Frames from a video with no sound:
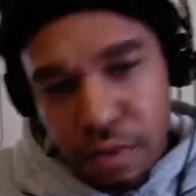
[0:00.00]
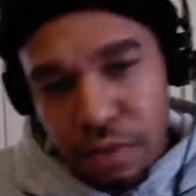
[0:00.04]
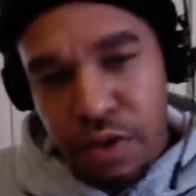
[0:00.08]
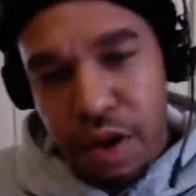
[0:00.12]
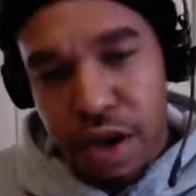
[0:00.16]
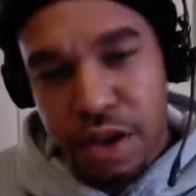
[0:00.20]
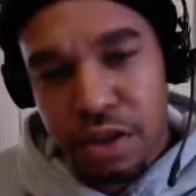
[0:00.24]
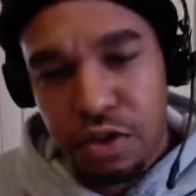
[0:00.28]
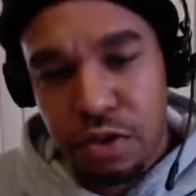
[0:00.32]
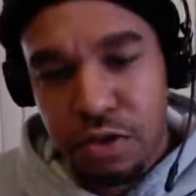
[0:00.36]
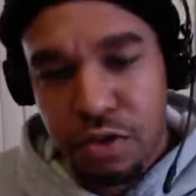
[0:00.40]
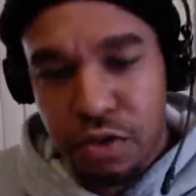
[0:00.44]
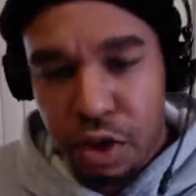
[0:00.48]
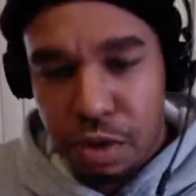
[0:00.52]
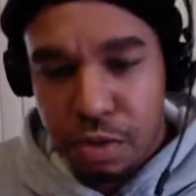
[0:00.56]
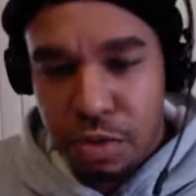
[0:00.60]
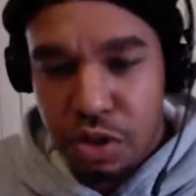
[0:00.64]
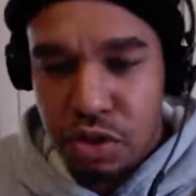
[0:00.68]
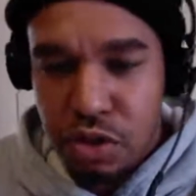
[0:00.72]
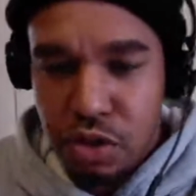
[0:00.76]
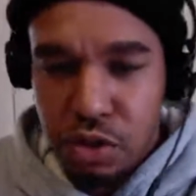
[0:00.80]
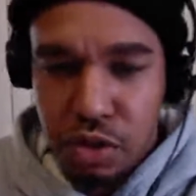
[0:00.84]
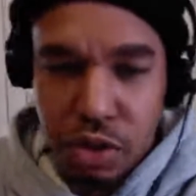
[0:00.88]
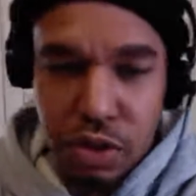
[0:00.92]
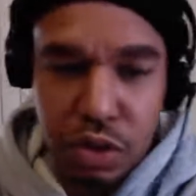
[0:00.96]
Pfizer
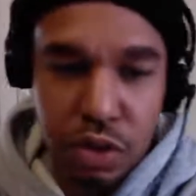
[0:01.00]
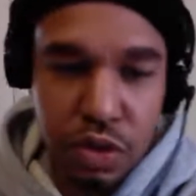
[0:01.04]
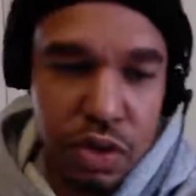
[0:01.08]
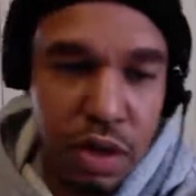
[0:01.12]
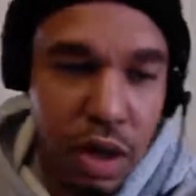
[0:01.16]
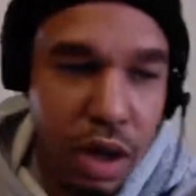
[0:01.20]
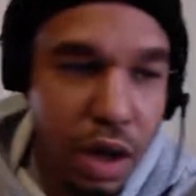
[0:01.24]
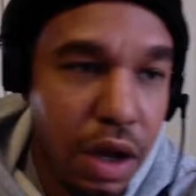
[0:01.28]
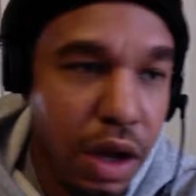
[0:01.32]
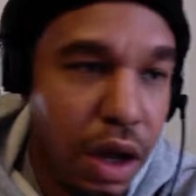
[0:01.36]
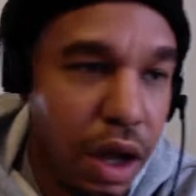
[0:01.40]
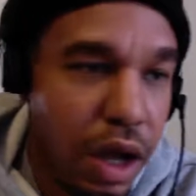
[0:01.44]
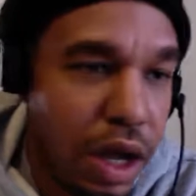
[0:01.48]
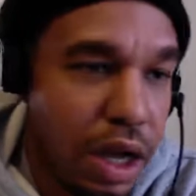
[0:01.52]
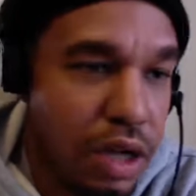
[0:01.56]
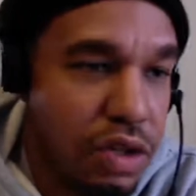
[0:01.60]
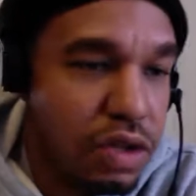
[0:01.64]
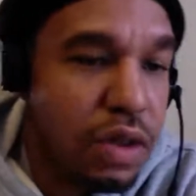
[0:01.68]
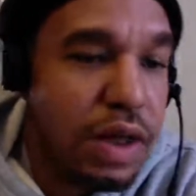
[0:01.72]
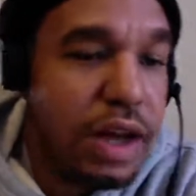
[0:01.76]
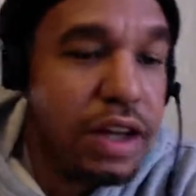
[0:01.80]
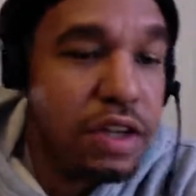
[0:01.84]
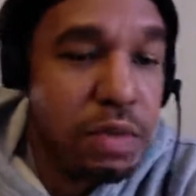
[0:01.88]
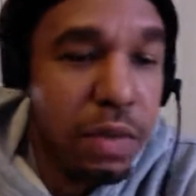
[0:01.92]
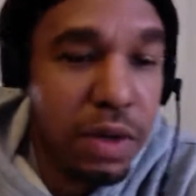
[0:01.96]
Pharmaceuticals.
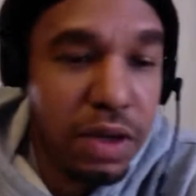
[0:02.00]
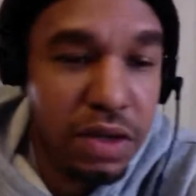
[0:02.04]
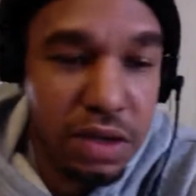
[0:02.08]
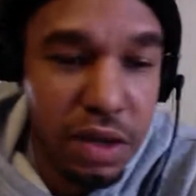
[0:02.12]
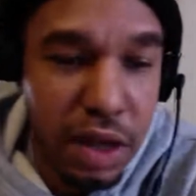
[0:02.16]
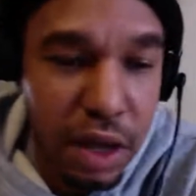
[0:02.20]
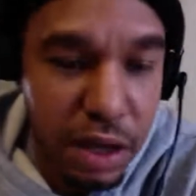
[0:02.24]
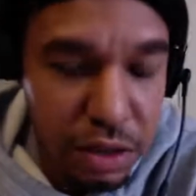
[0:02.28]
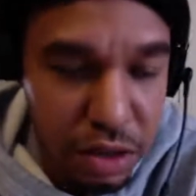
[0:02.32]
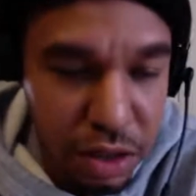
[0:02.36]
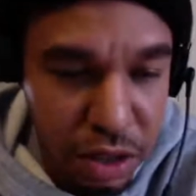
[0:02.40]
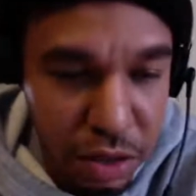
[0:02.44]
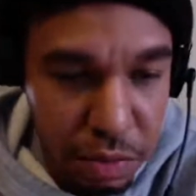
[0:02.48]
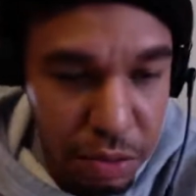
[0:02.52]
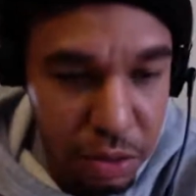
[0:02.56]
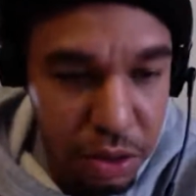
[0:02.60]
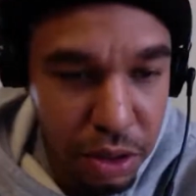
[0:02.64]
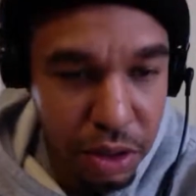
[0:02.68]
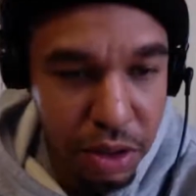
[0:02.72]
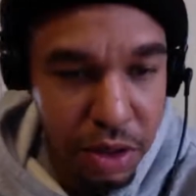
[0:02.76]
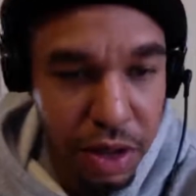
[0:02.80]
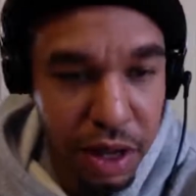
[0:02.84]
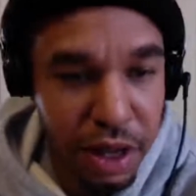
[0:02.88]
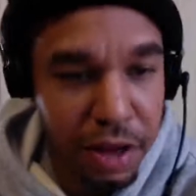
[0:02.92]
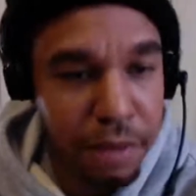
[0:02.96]
So that's my stock tip of
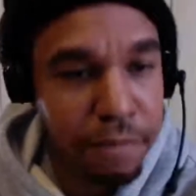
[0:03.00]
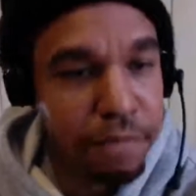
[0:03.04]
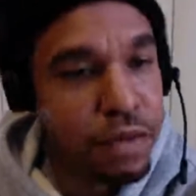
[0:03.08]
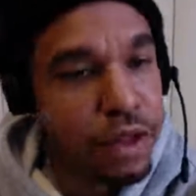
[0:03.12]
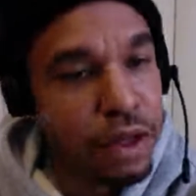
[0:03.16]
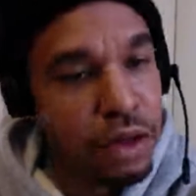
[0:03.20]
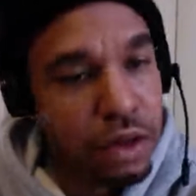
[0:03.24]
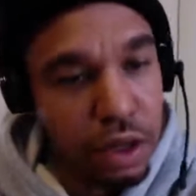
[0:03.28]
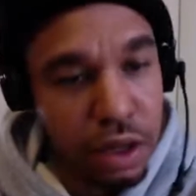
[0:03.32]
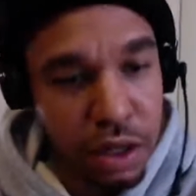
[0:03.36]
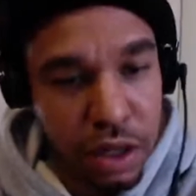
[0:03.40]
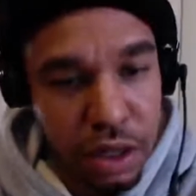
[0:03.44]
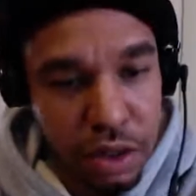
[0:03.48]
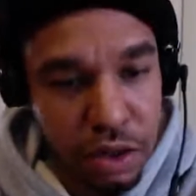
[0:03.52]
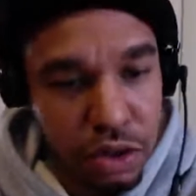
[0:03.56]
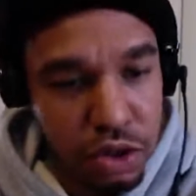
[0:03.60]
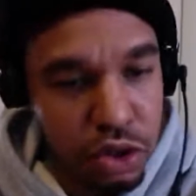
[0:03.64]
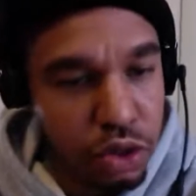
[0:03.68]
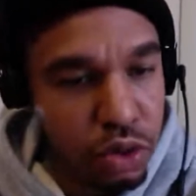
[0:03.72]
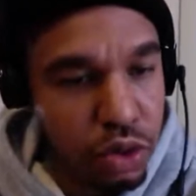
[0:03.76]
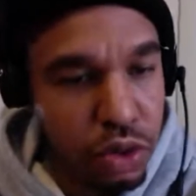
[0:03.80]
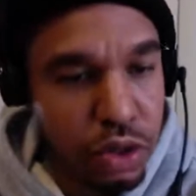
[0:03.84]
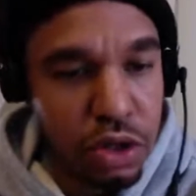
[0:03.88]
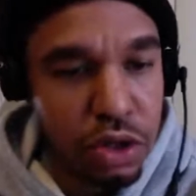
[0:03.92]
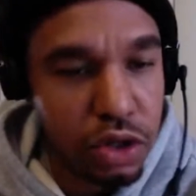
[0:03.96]
the day. Look
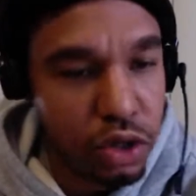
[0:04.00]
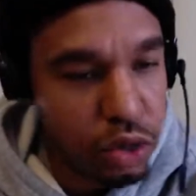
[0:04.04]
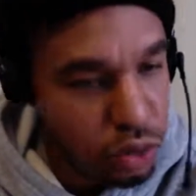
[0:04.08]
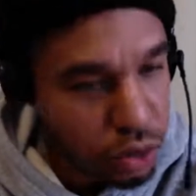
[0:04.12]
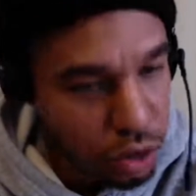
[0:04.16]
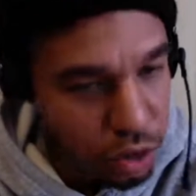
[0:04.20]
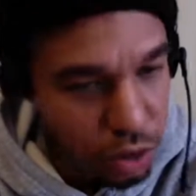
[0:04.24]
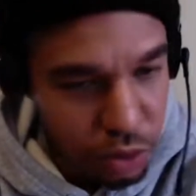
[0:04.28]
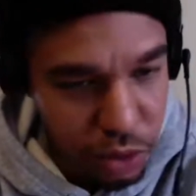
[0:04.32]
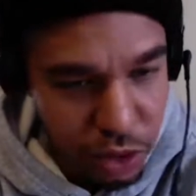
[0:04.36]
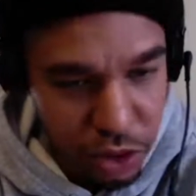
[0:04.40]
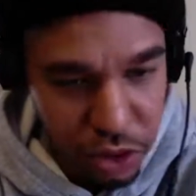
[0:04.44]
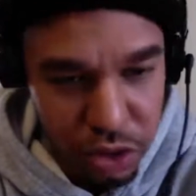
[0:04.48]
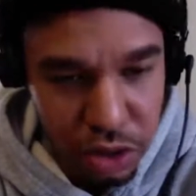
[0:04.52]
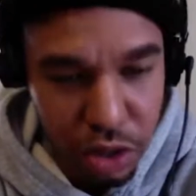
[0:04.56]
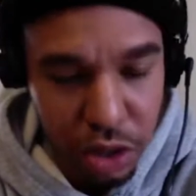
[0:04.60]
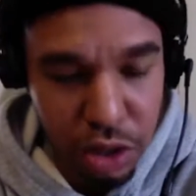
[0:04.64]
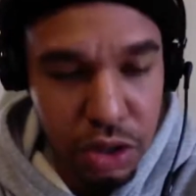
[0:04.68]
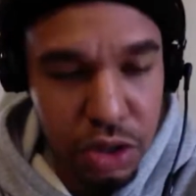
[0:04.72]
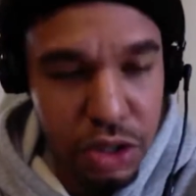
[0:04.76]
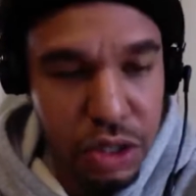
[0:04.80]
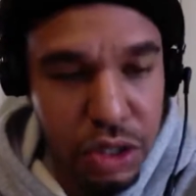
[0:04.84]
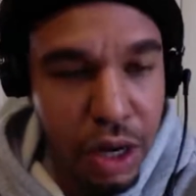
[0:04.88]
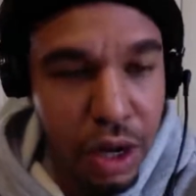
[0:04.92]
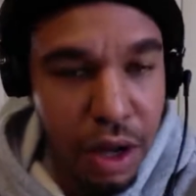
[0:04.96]
into it. Do your
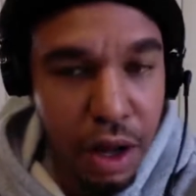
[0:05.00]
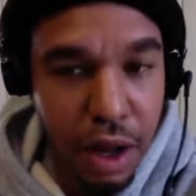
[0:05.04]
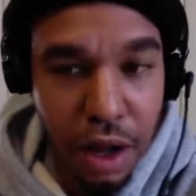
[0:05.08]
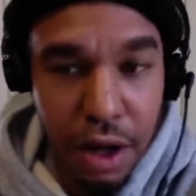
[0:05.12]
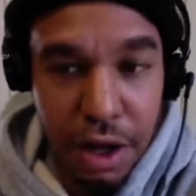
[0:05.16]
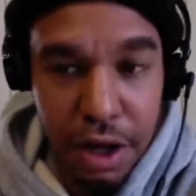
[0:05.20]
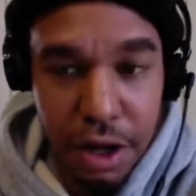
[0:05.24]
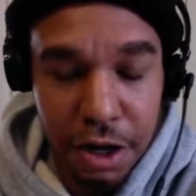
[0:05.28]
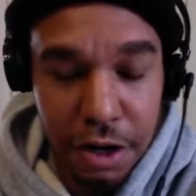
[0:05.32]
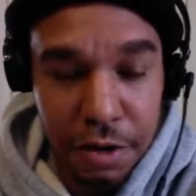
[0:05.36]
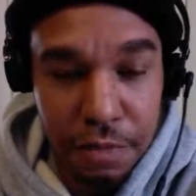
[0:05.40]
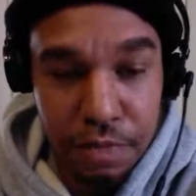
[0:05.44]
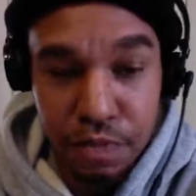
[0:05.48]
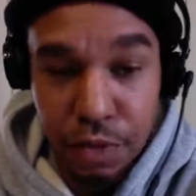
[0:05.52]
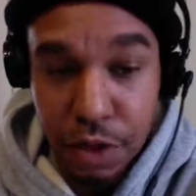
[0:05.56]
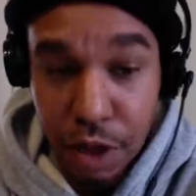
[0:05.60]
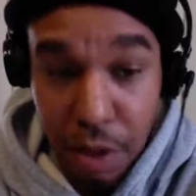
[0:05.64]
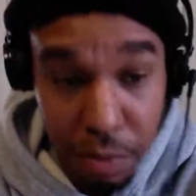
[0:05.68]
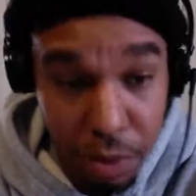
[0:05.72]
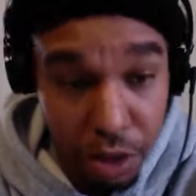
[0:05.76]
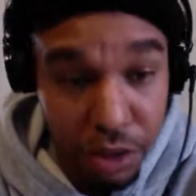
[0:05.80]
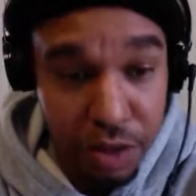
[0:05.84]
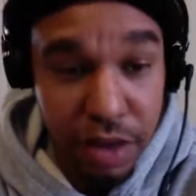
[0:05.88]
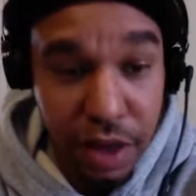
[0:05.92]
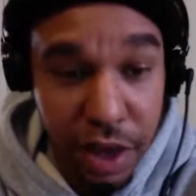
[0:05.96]
research.
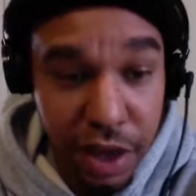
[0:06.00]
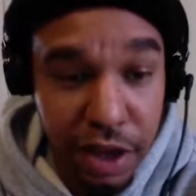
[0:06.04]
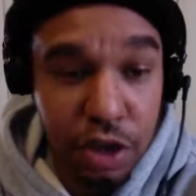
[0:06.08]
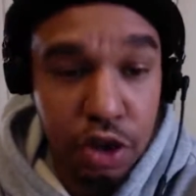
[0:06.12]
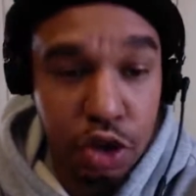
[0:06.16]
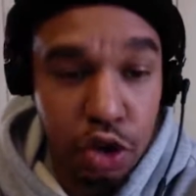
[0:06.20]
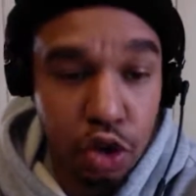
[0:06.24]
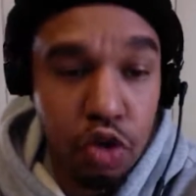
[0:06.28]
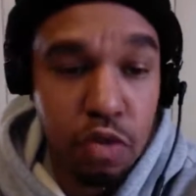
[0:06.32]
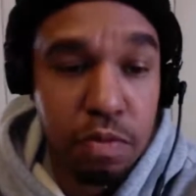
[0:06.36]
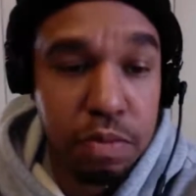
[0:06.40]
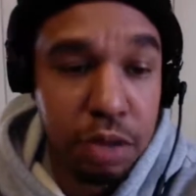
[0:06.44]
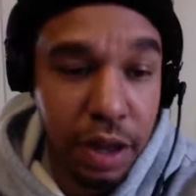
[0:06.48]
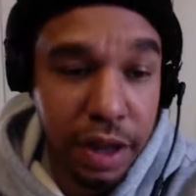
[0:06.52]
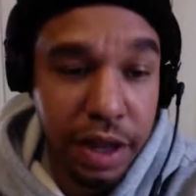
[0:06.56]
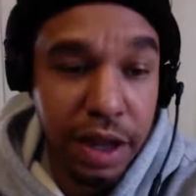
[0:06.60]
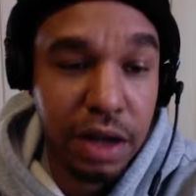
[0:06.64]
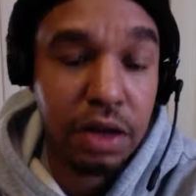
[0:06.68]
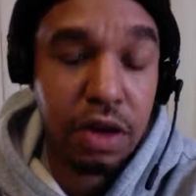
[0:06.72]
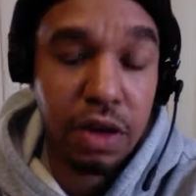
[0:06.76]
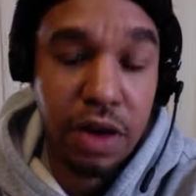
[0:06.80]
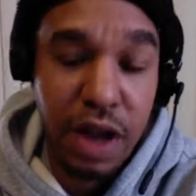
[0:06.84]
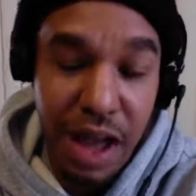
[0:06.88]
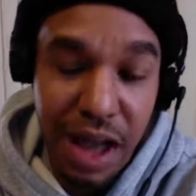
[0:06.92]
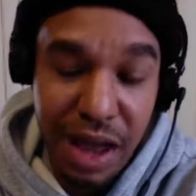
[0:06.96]
But they do
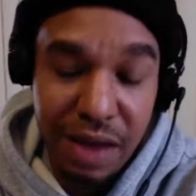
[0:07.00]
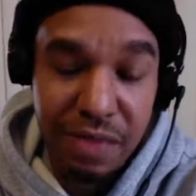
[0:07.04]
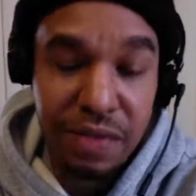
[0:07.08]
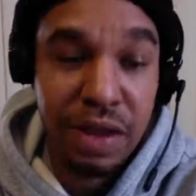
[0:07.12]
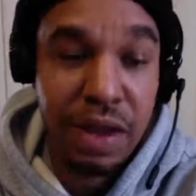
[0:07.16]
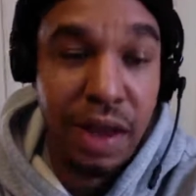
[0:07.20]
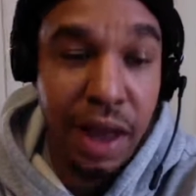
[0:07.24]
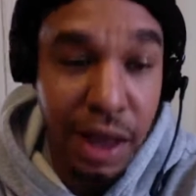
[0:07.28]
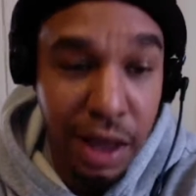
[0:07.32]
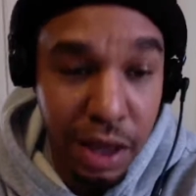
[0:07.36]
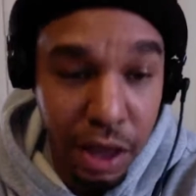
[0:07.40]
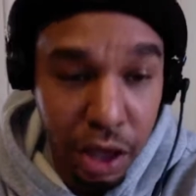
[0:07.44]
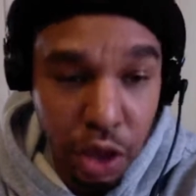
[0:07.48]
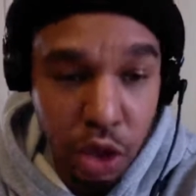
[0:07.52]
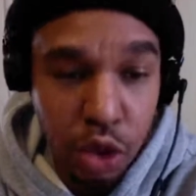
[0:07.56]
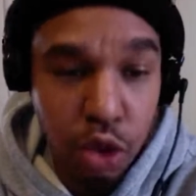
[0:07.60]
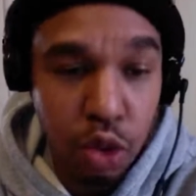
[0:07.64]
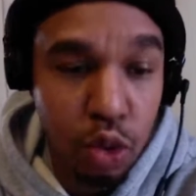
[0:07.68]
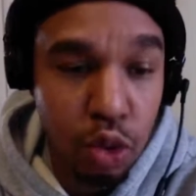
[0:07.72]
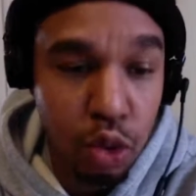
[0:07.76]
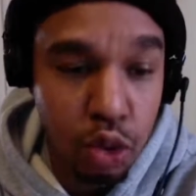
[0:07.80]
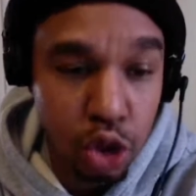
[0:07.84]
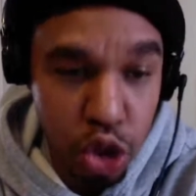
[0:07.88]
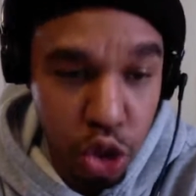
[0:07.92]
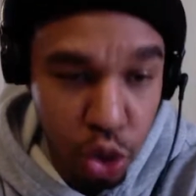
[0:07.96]
plan on having a
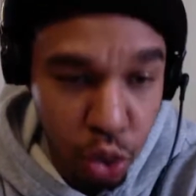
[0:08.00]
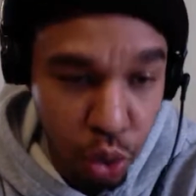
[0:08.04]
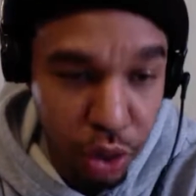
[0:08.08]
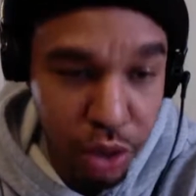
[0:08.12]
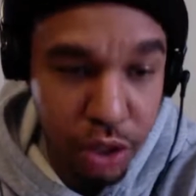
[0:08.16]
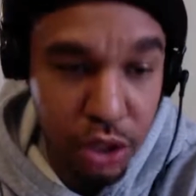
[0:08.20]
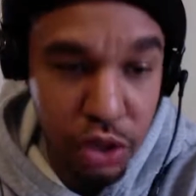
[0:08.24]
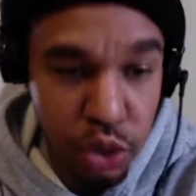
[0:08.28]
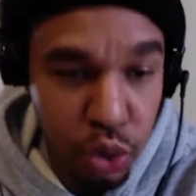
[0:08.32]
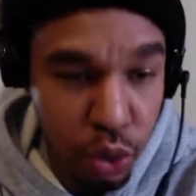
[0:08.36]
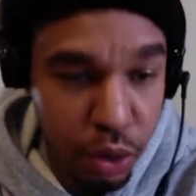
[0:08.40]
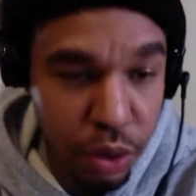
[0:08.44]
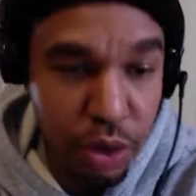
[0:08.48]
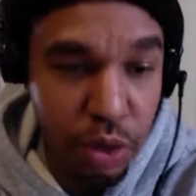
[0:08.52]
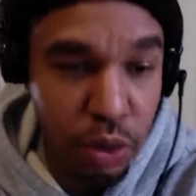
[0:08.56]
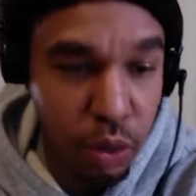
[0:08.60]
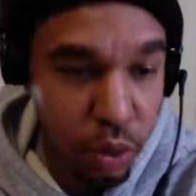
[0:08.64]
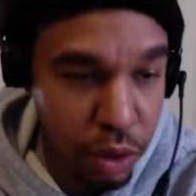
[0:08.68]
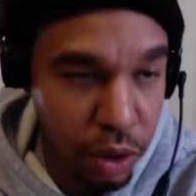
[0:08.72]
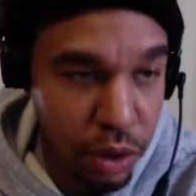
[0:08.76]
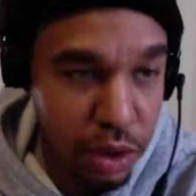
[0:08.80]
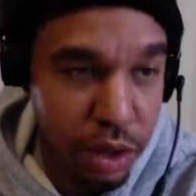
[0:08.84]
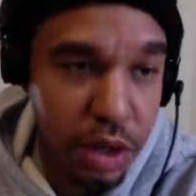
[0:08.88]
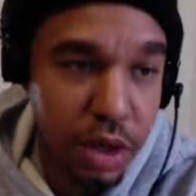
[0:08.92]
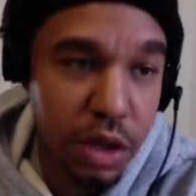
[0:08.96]
huge
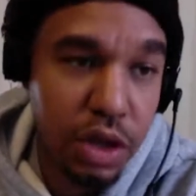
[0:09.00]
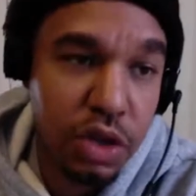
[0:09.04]
2021.